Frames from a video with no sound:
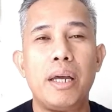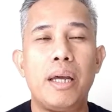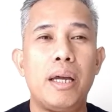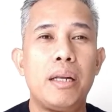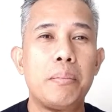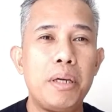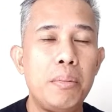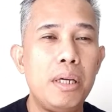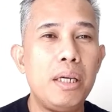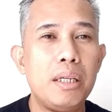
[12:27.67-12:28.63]
and the
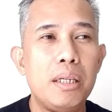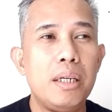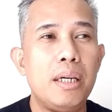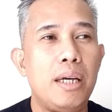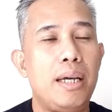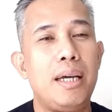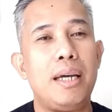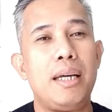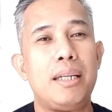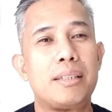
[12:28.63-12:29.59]
PB,
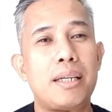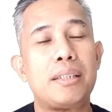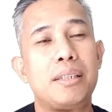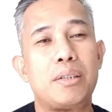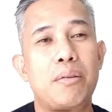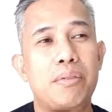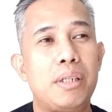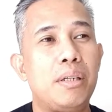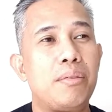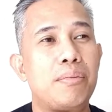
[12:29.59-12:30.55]
and the sizes of
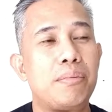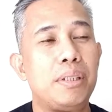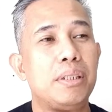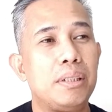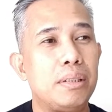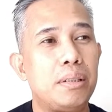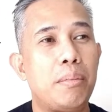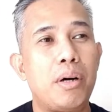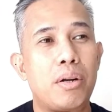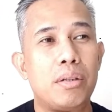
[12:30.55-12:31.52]

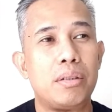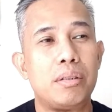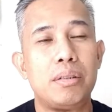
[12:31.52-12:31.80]
the bottle.